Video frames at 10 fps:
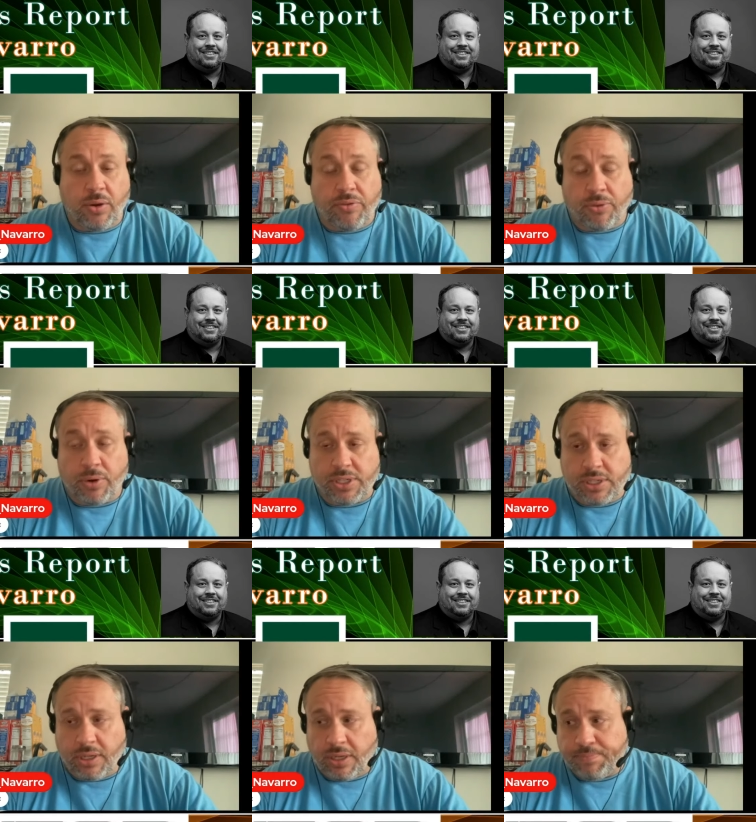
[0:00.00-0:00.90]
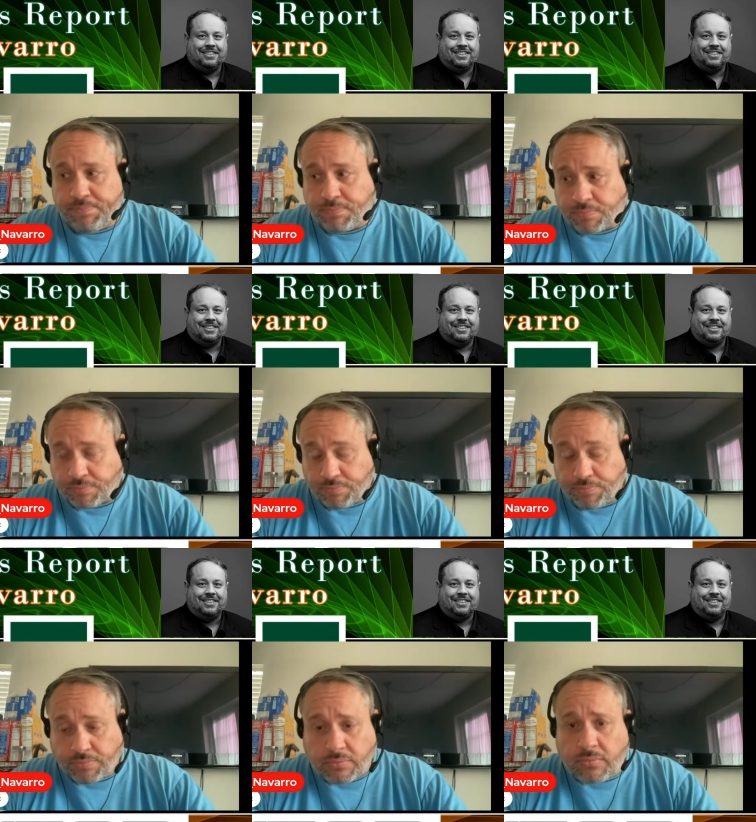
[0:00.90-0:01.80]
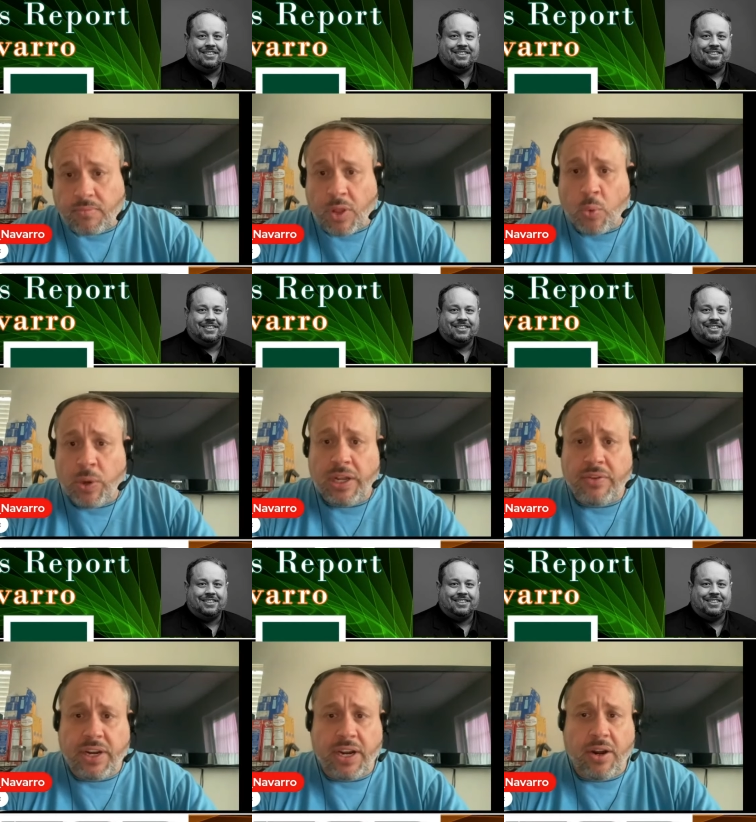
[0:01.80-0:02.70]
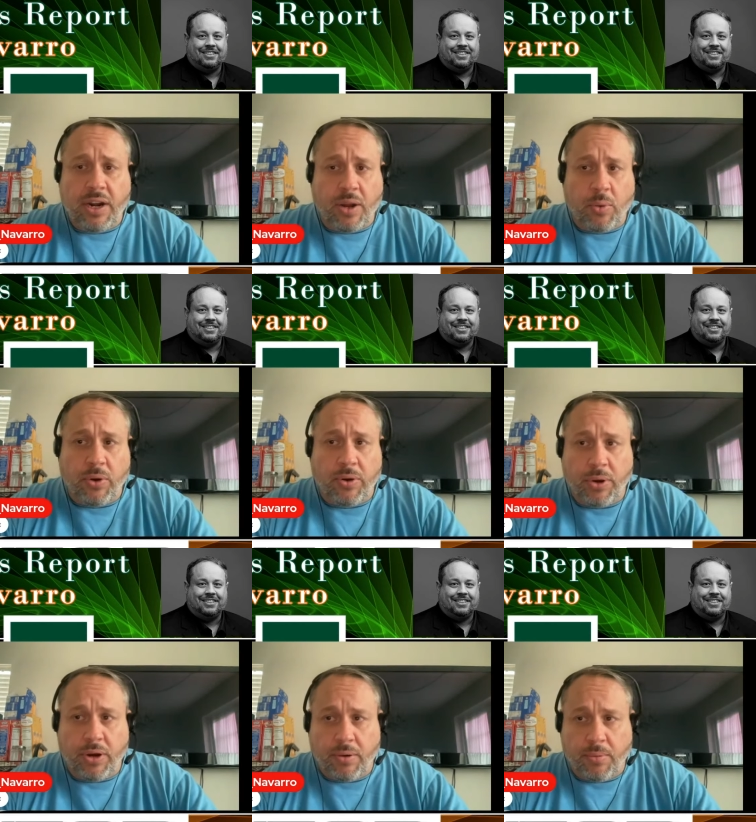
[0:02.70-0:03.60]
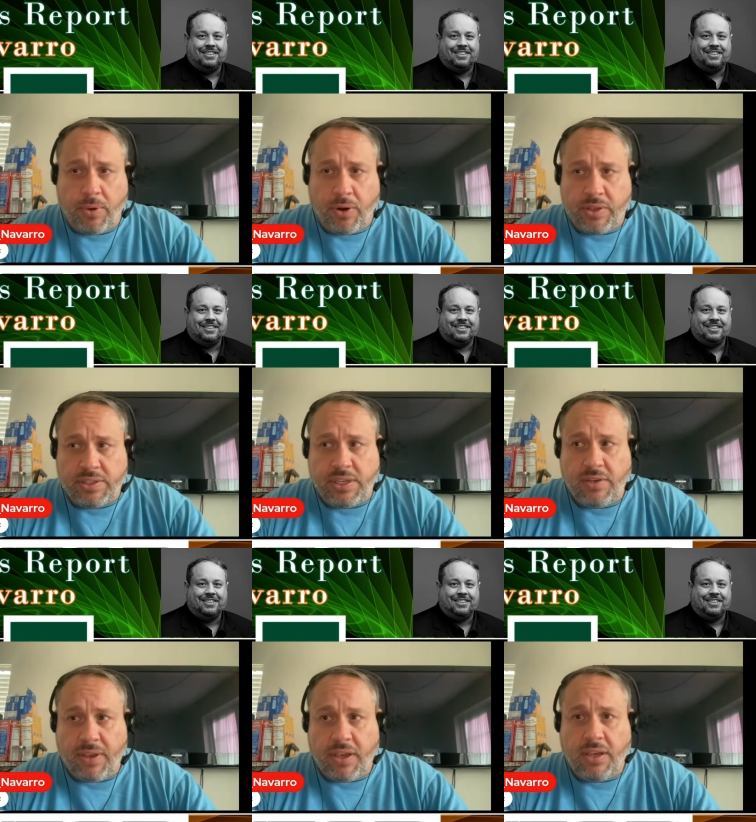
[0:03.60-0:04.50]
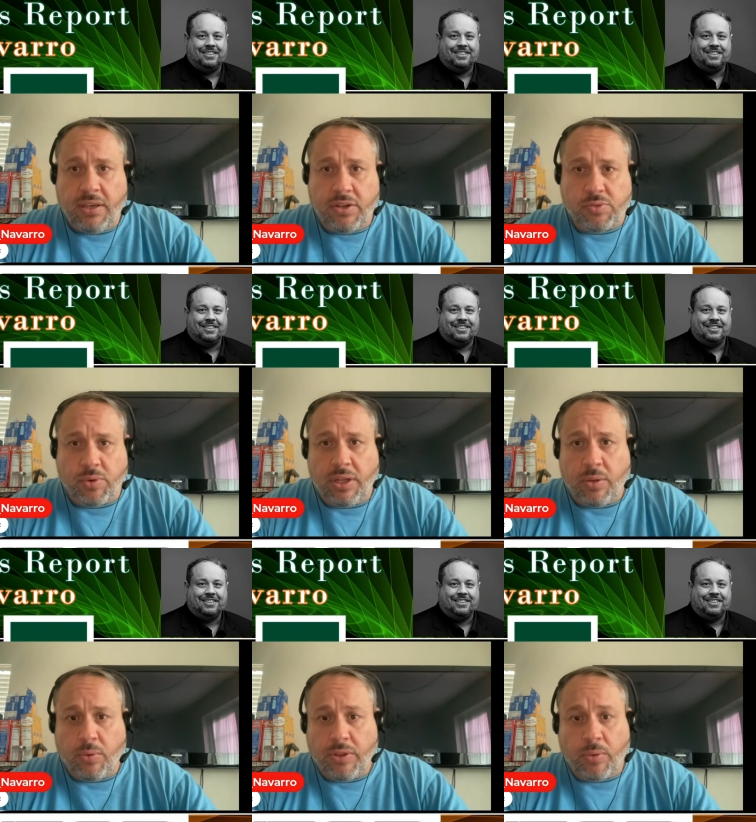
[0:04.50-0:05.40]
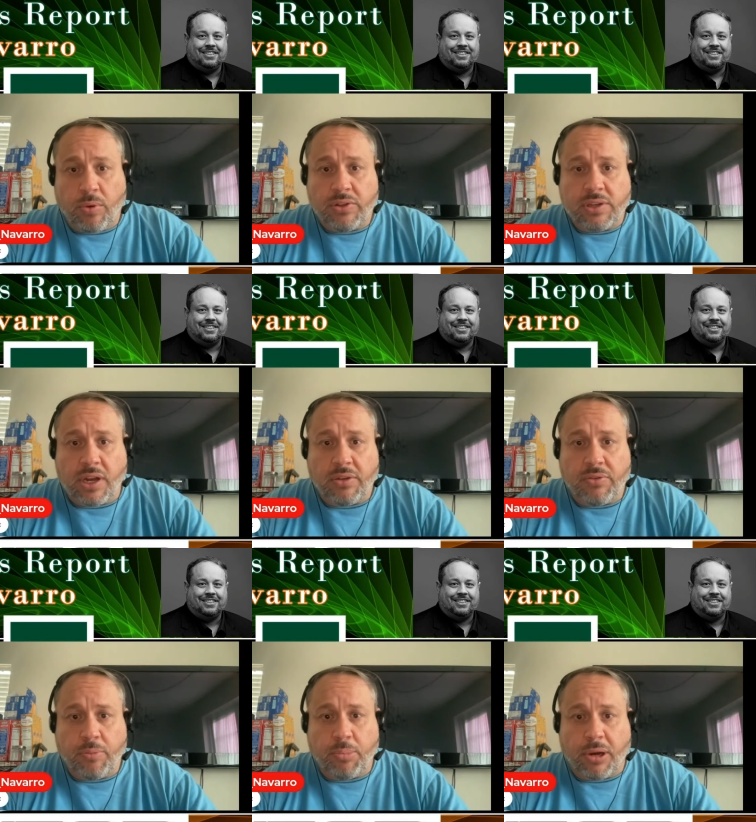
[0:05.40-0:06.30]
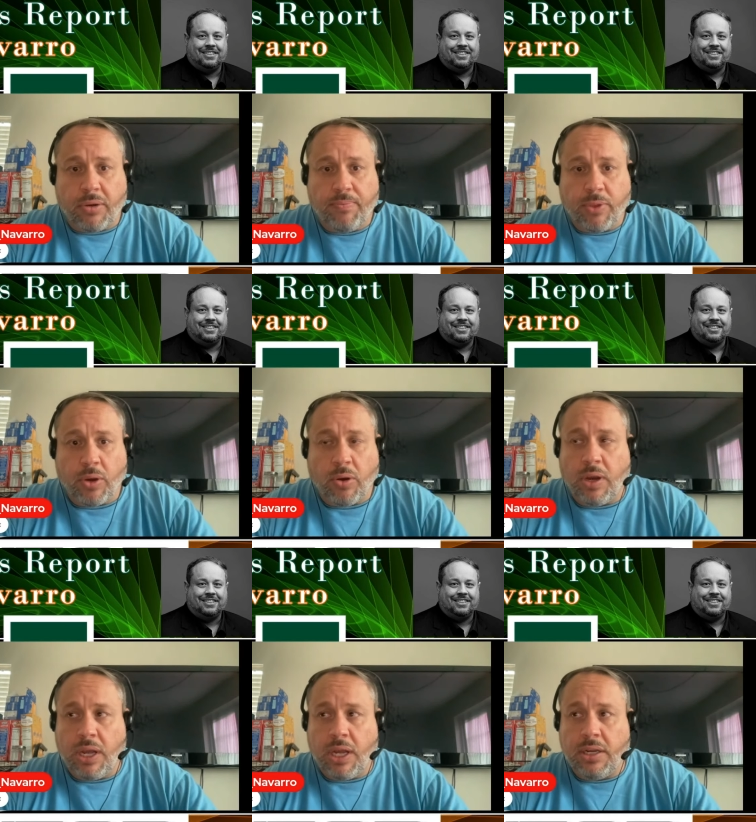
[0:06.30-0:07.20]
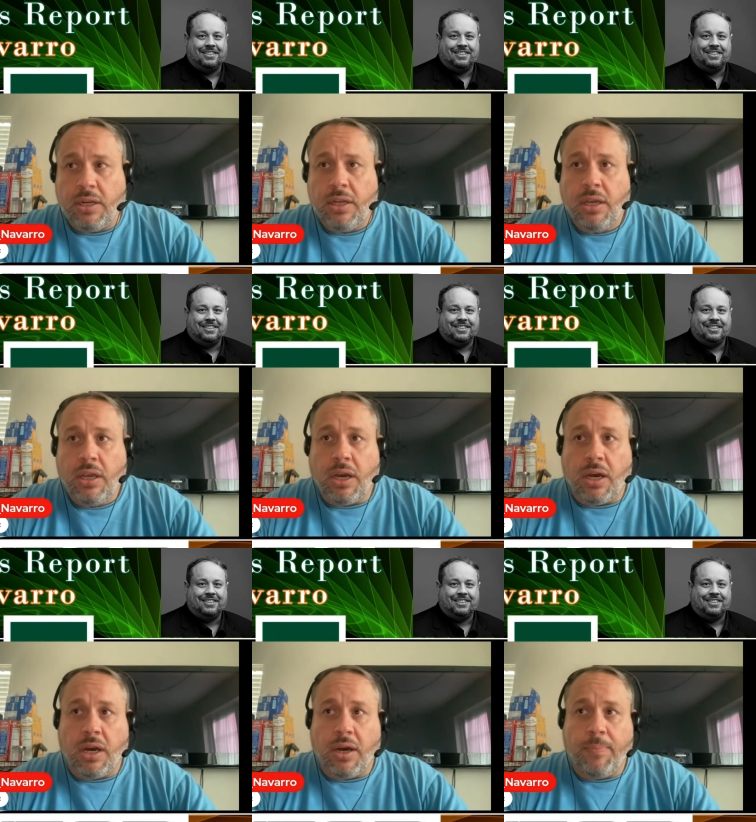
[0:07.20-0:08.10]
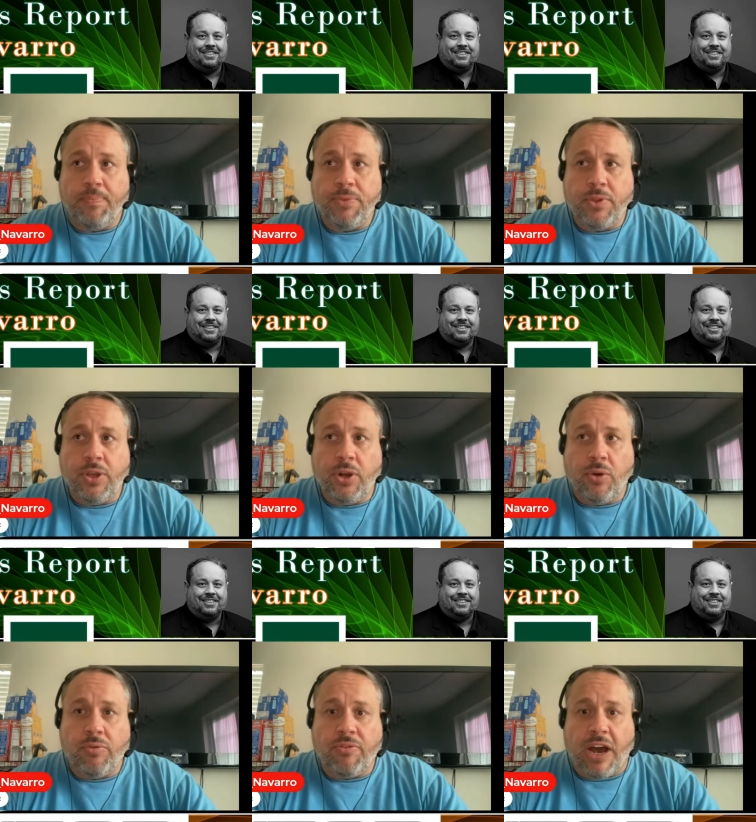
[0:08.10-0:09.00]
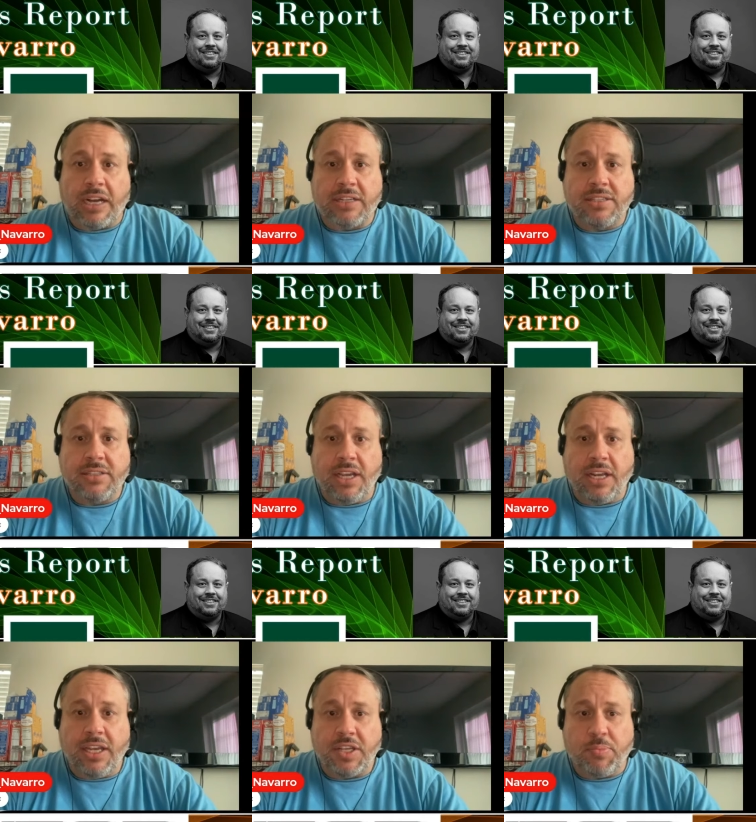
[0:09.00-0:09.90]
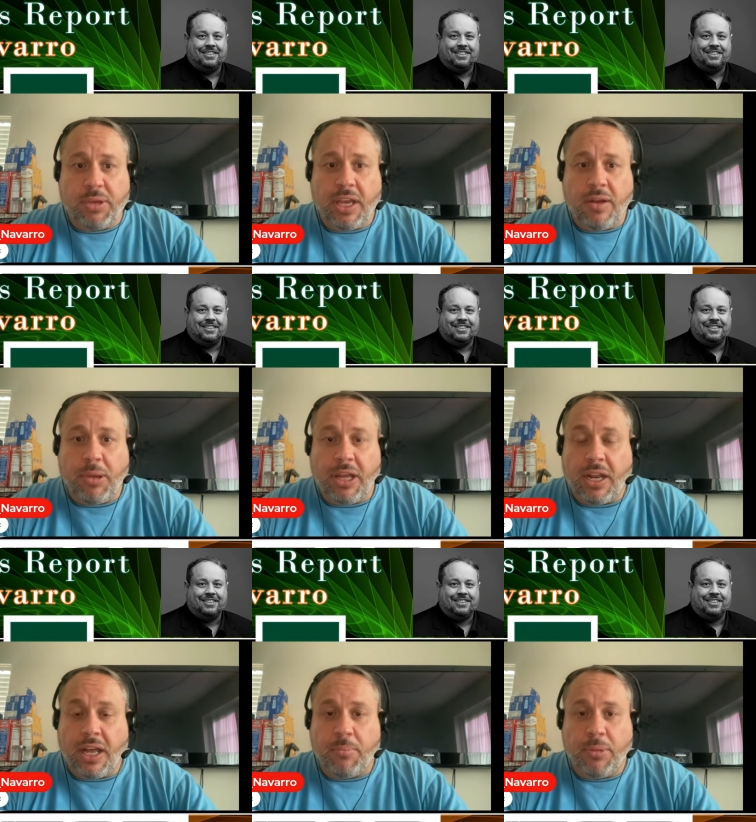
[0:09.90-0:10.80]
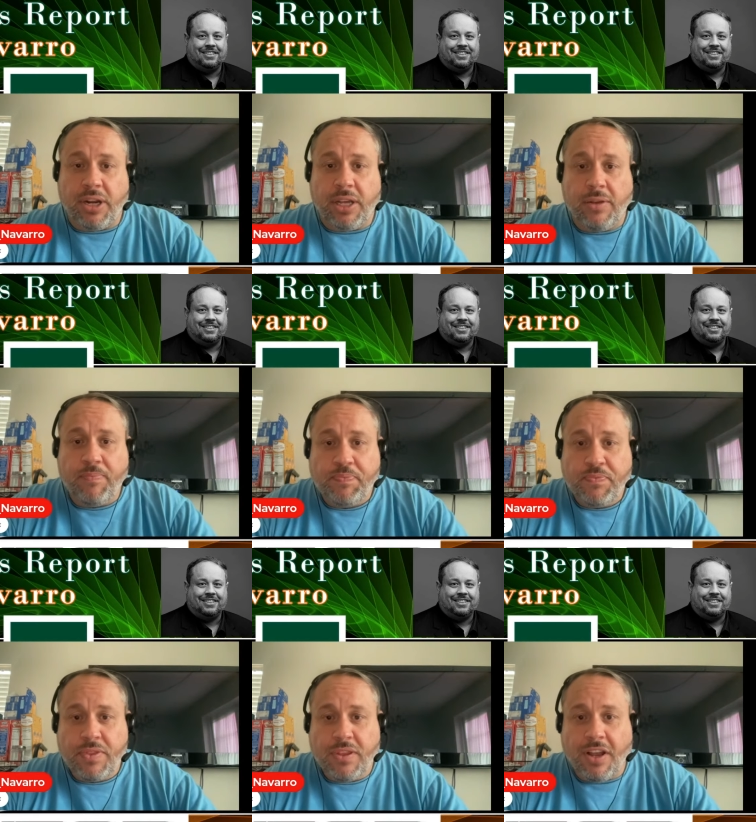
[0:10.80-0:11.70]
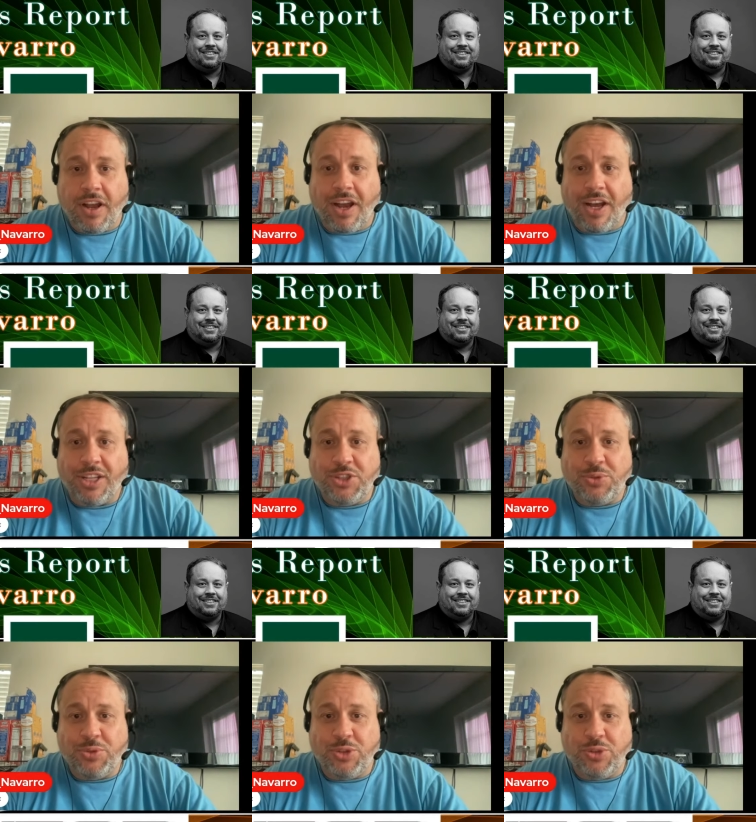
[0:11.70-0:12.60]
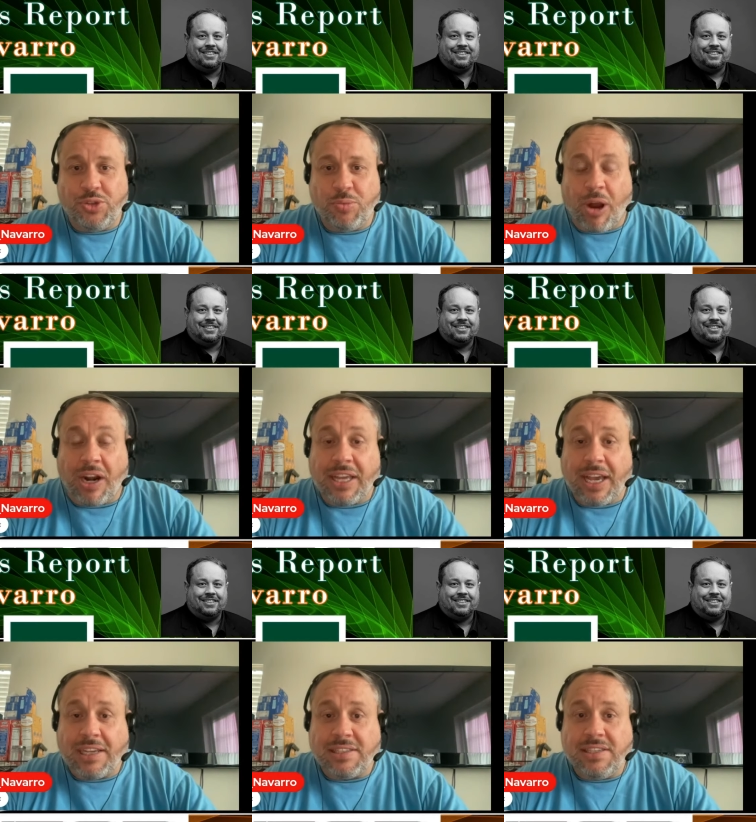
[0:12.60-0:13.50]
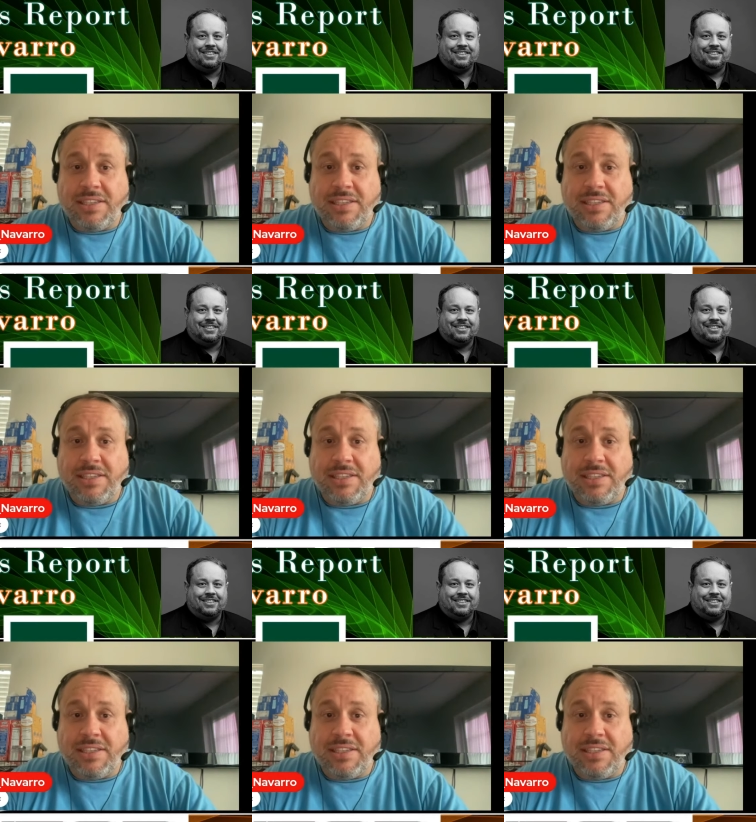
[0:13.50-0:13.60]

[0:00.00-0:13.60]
Speaker 1: unfortunately, we live in an era now where where where the TV is really the one that runs college football. Oh, and uh, oh. you know, Fox and ESPN paid a lot of money uh, to to to broadcast these